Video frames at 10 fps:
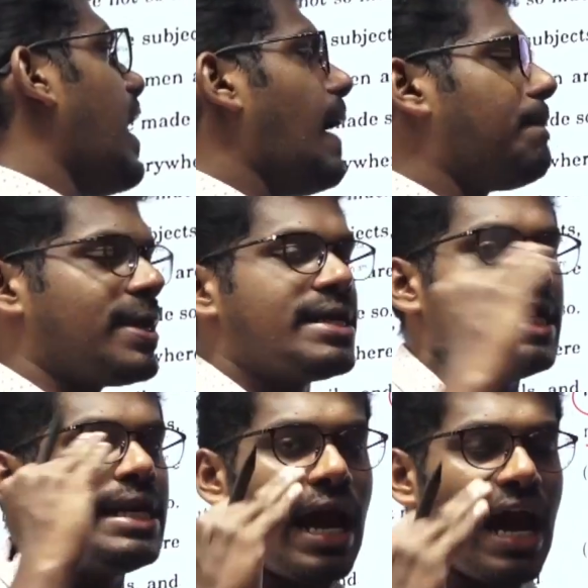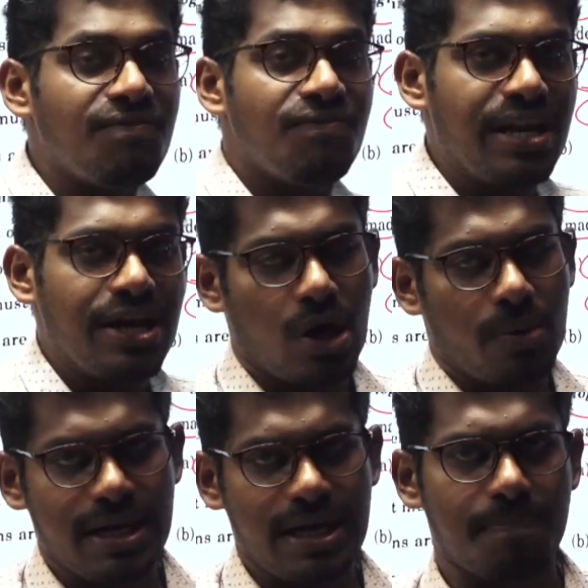happen in every
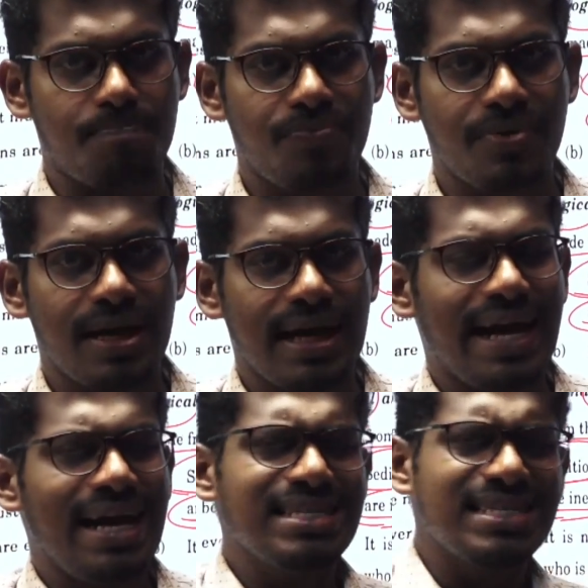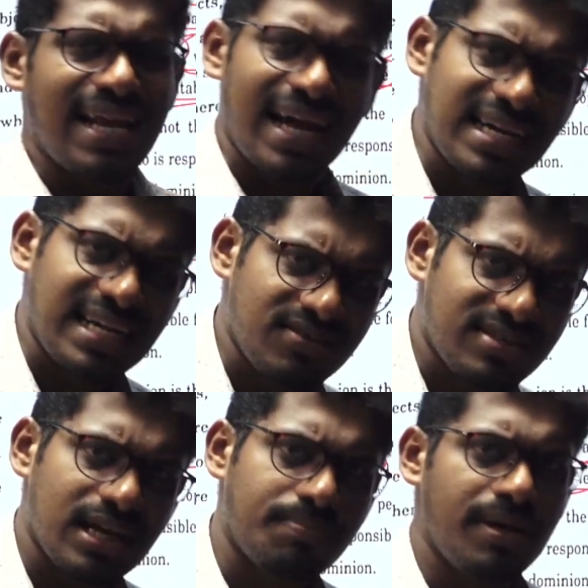dominion. Is it a negative
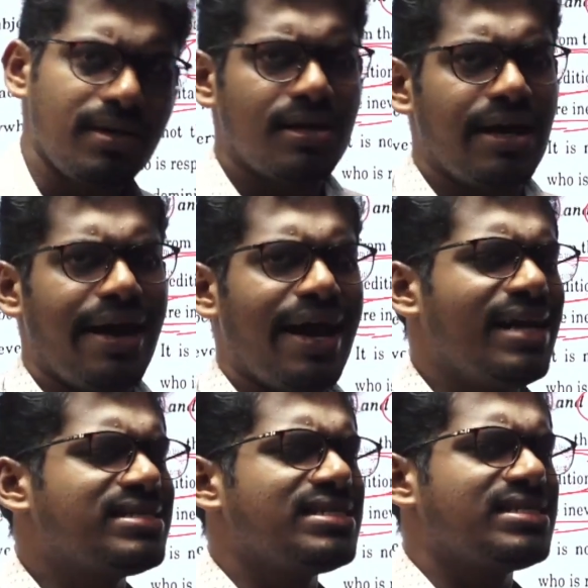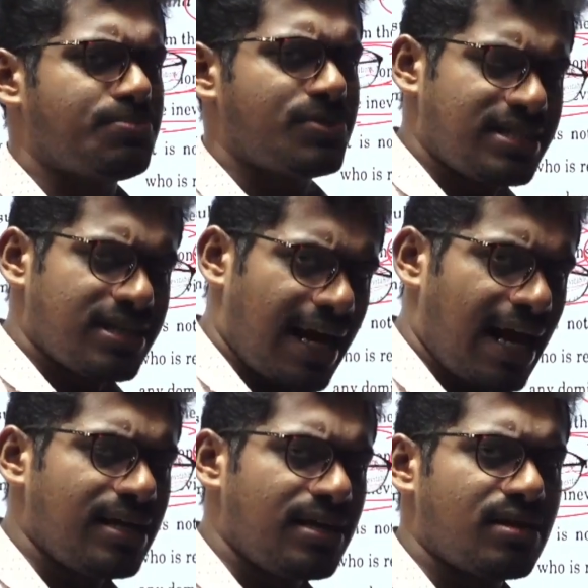statement? Is it substantial?
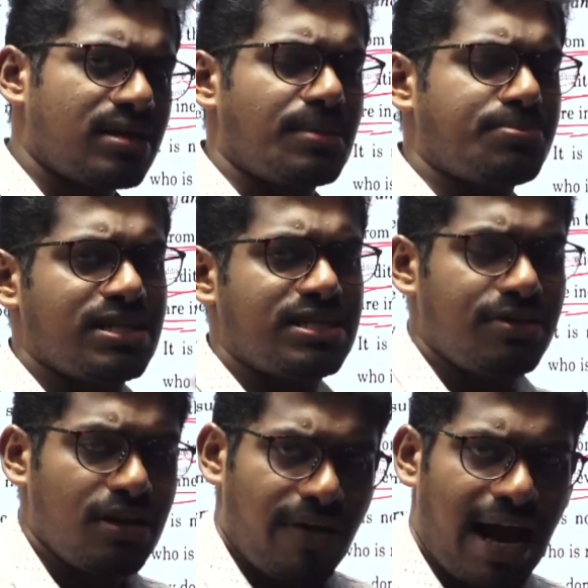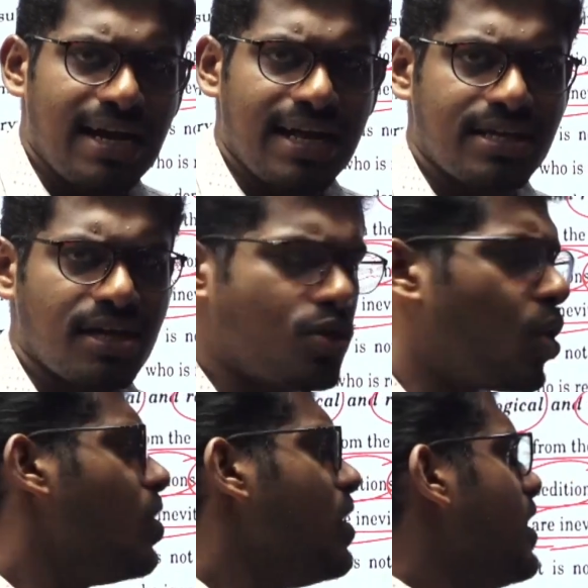Can substantially validated? No.